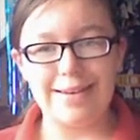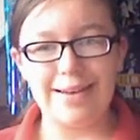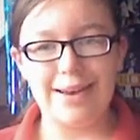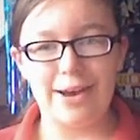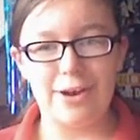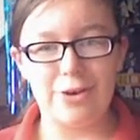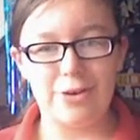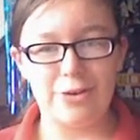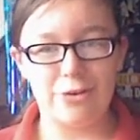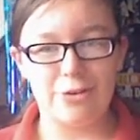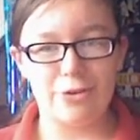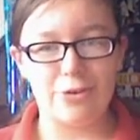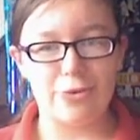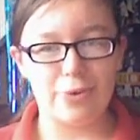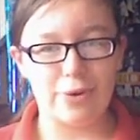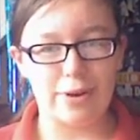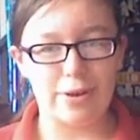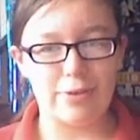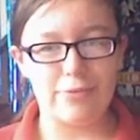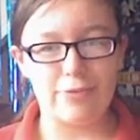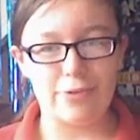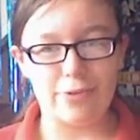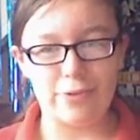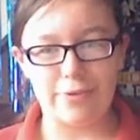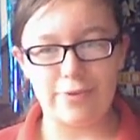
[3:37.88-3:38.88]

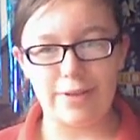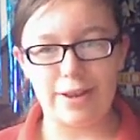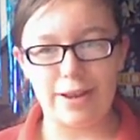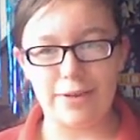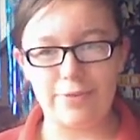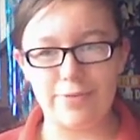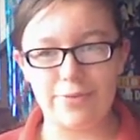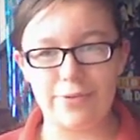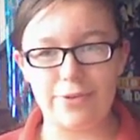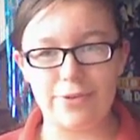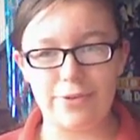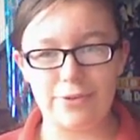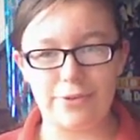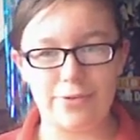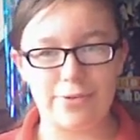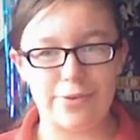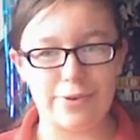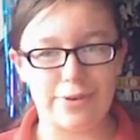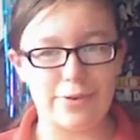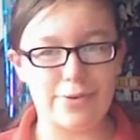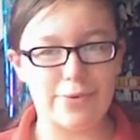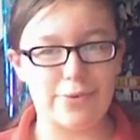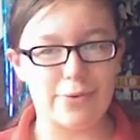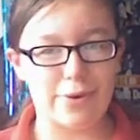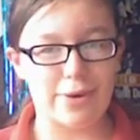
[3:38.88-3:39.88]
121st anniversary
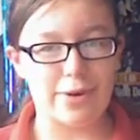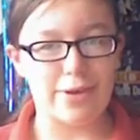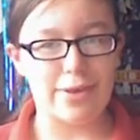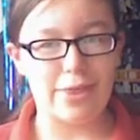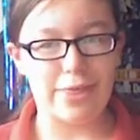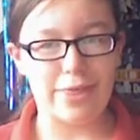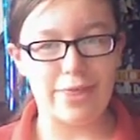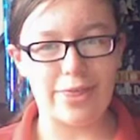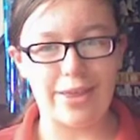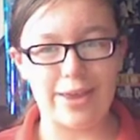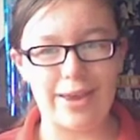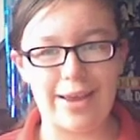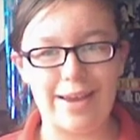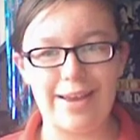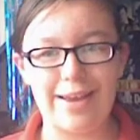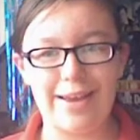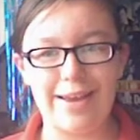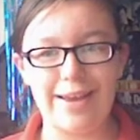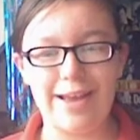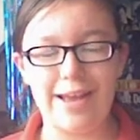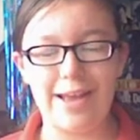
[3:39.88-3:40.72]
is quite a thing.